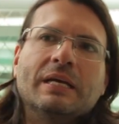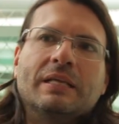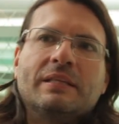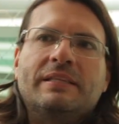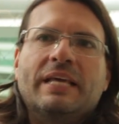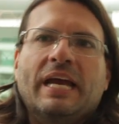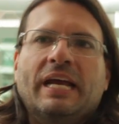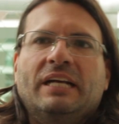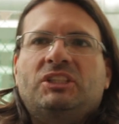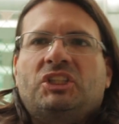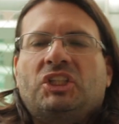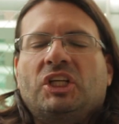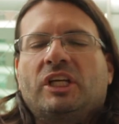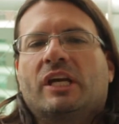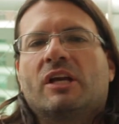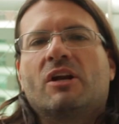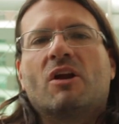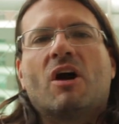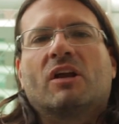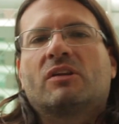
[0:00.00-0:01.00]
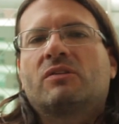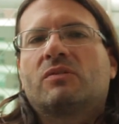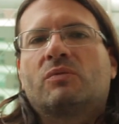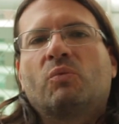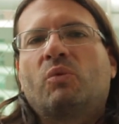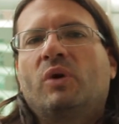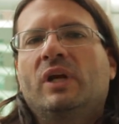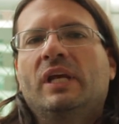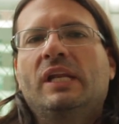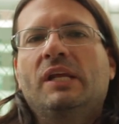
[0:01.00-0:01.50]
then she cannot
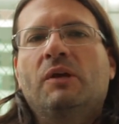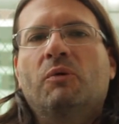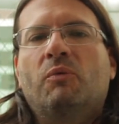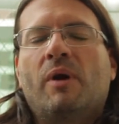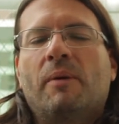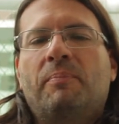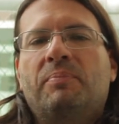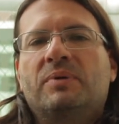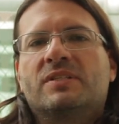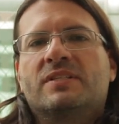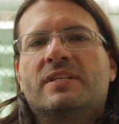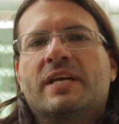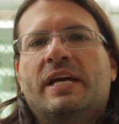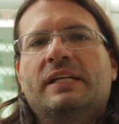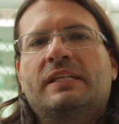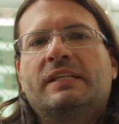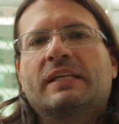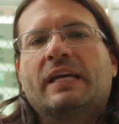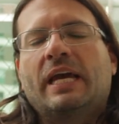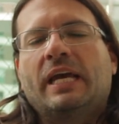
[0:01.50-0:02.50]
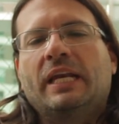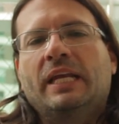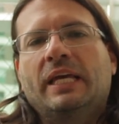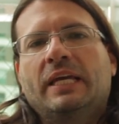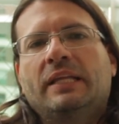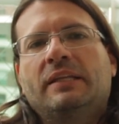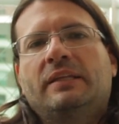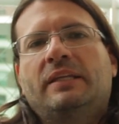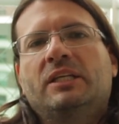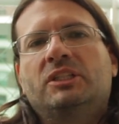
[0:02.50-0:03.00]
really represent any
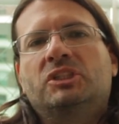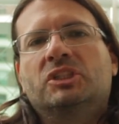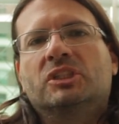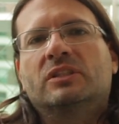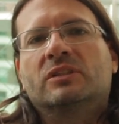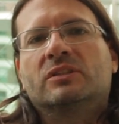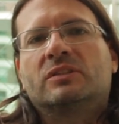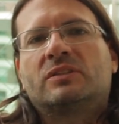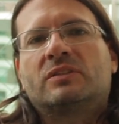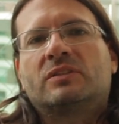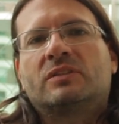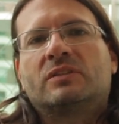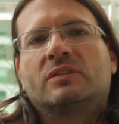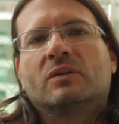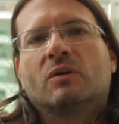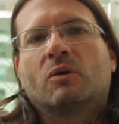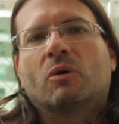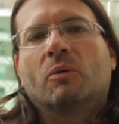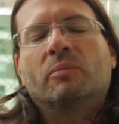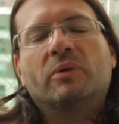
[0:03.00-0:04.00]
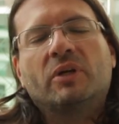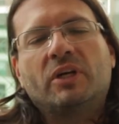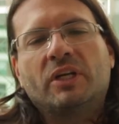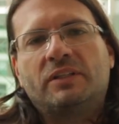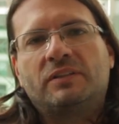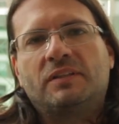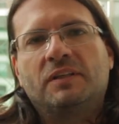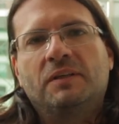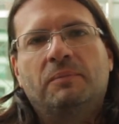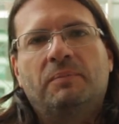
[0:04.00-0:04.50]
indigenous
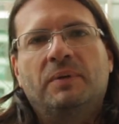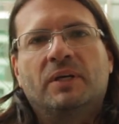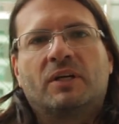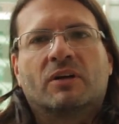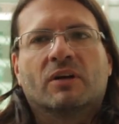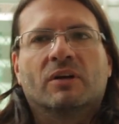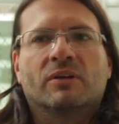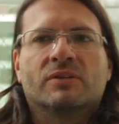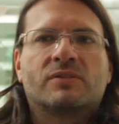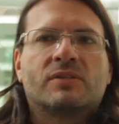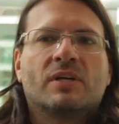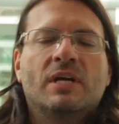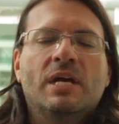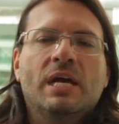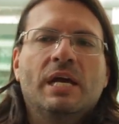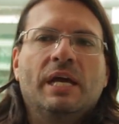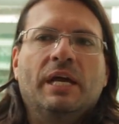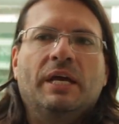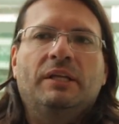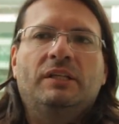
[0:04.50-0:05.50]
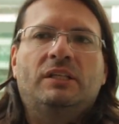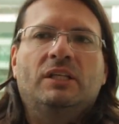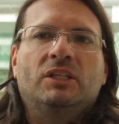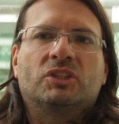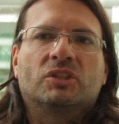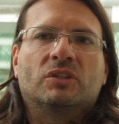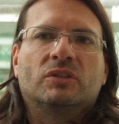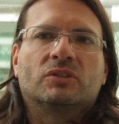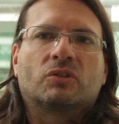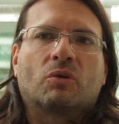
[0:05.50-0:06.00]
community because
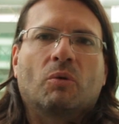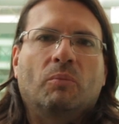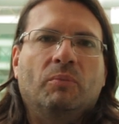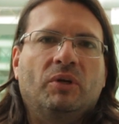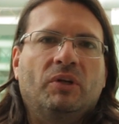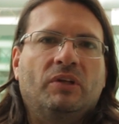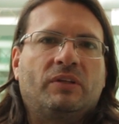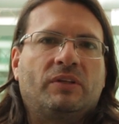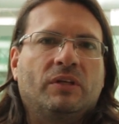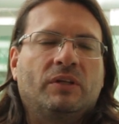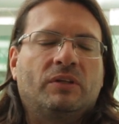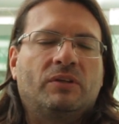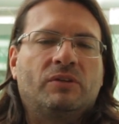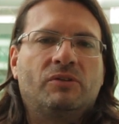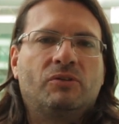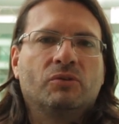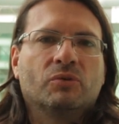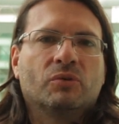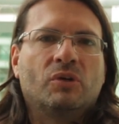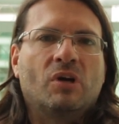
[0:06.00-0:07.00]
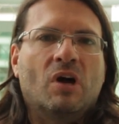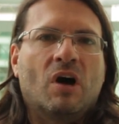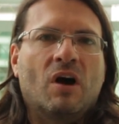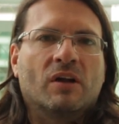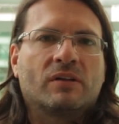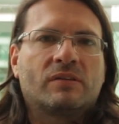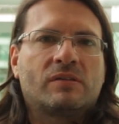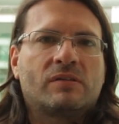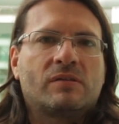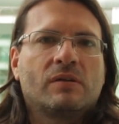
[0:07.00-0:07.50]
indigenous community do
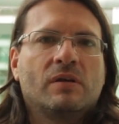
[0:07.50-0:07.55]
not